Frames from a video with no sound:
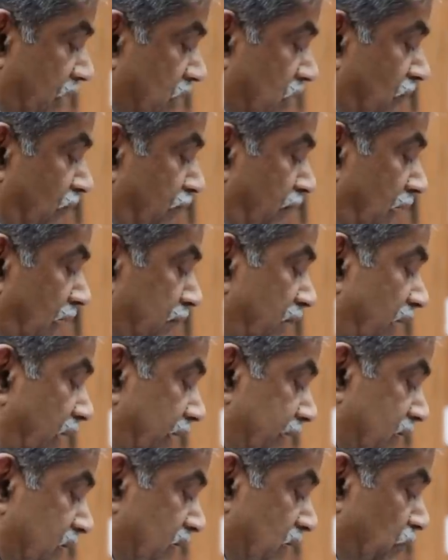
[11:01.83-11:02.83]
of Malabar
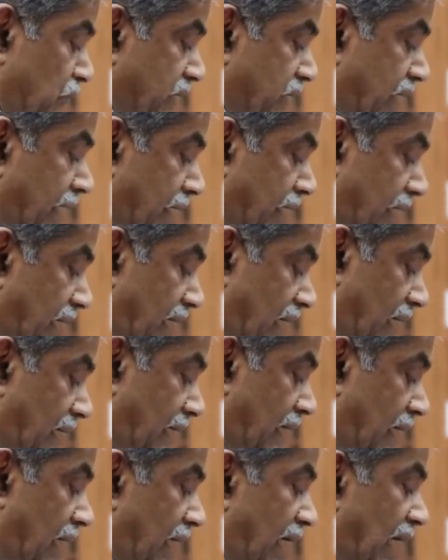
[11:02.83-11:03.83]
and South Canara
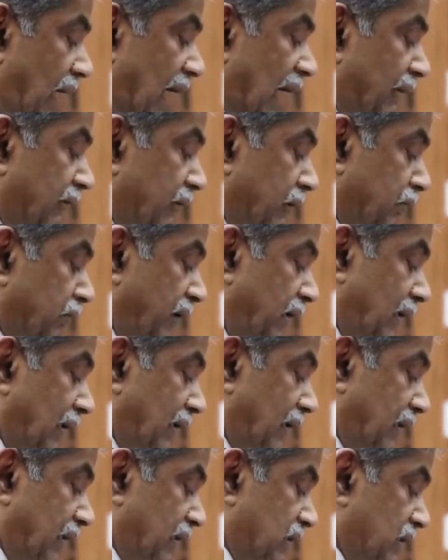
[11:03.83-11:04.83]
having been
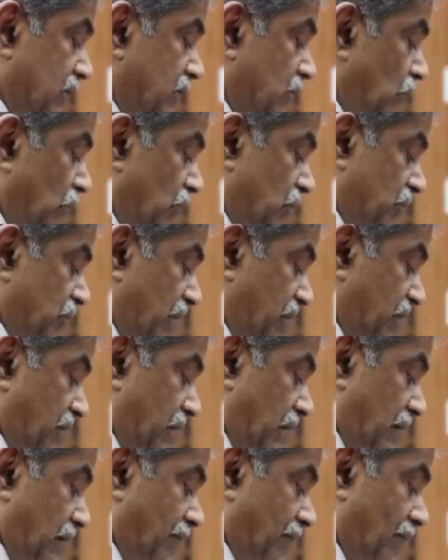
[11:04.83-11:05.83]
under its
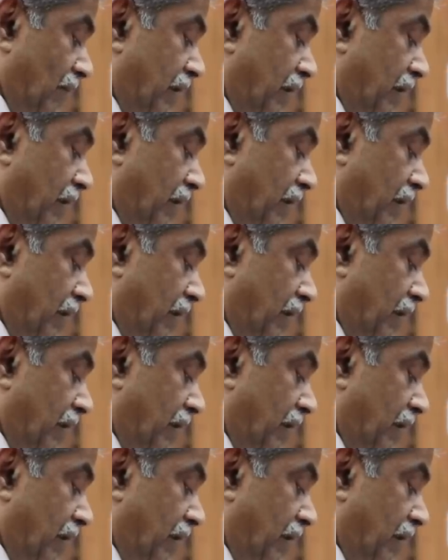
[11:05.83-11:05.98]
jurisdiction,